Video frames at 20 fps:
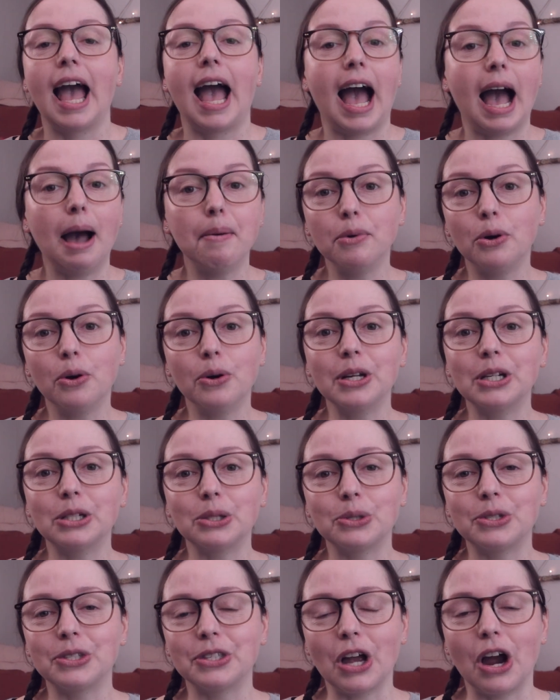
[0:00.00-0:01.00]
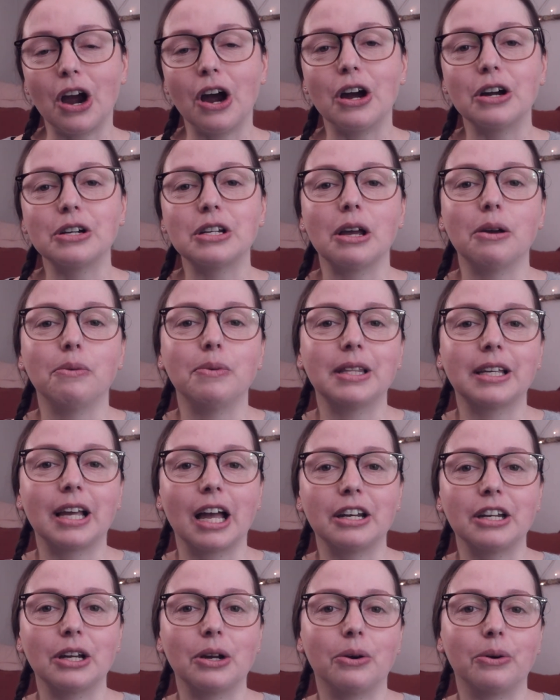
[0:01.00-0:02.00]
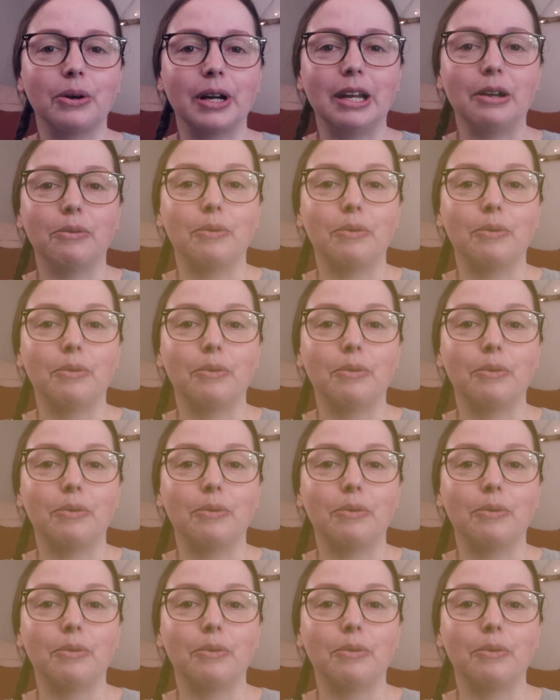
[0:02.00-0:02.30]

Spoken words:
I'm going to start with category